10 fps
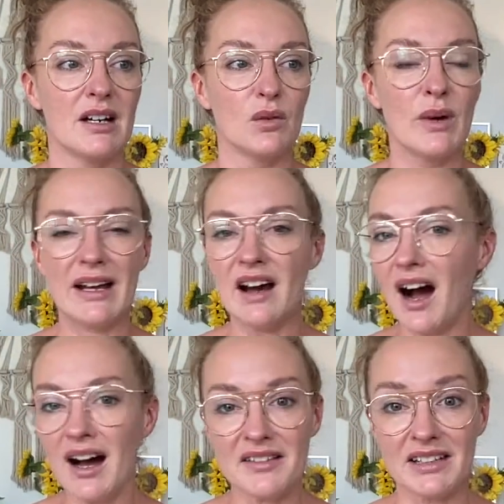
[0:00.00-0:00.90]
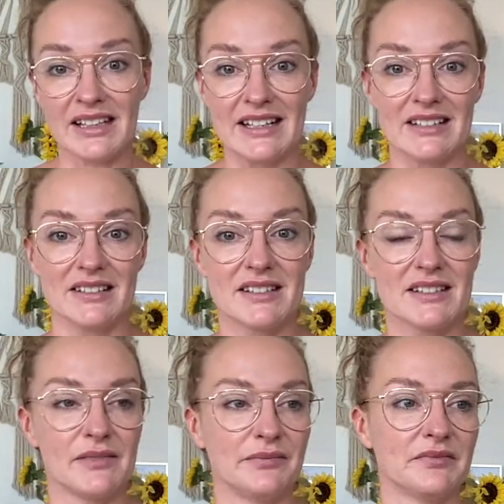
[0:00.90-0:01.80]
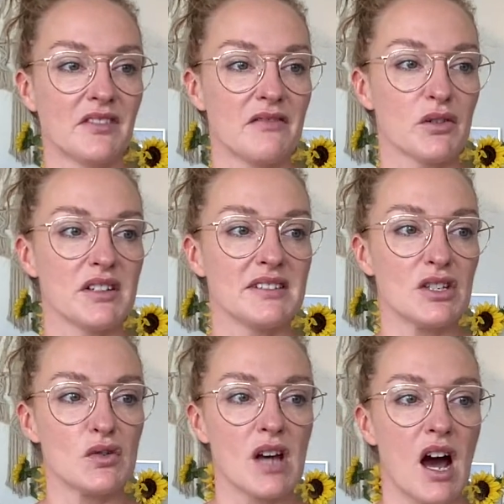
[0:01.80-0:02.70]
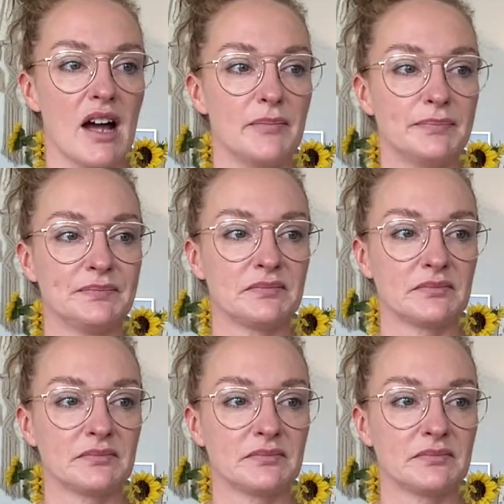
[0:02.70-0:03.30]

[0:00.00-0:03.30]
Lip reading: Where are the leaders for this new time?